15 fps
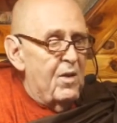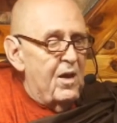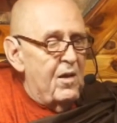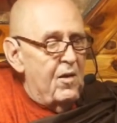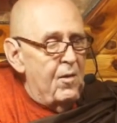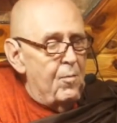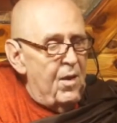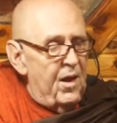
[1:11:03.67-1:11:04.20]
be
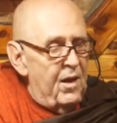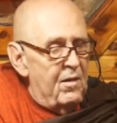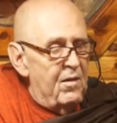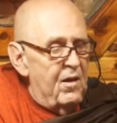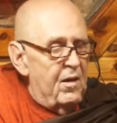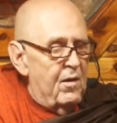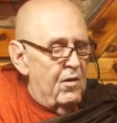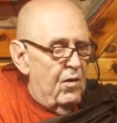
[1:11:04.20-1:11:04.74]

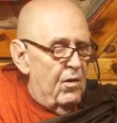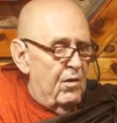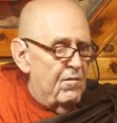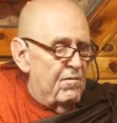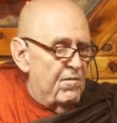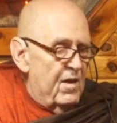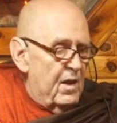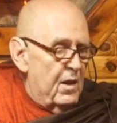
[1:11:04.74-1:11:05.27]
dependent
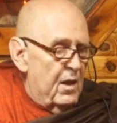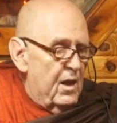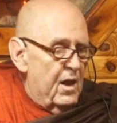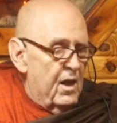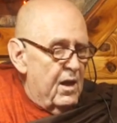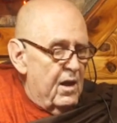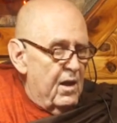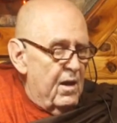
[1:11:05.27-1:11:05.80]
on
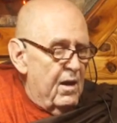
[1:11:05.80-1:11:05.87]
feeling.